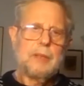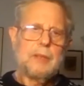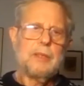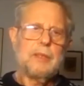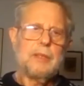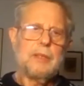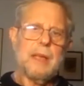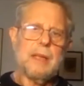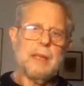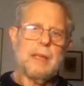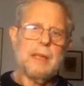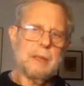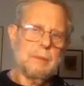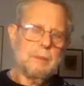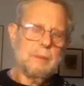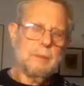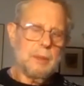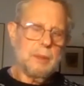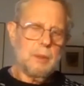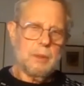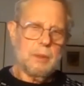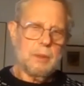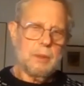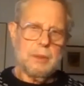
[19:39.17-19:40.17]
sense of
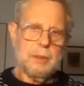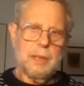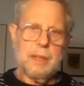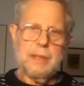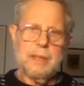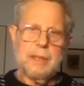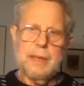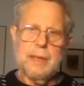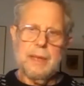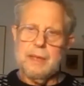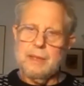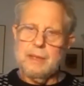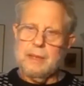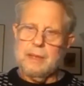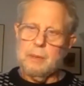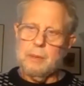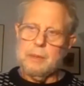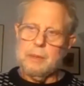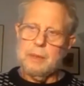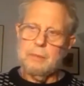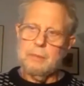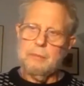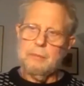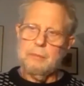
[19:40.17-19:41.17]
Jewish identity
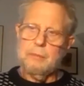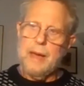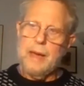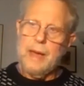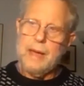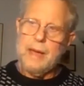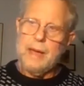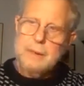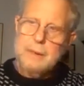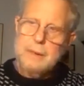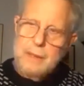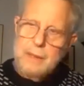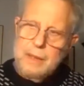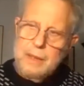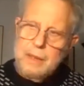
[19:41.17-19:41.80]
was the fact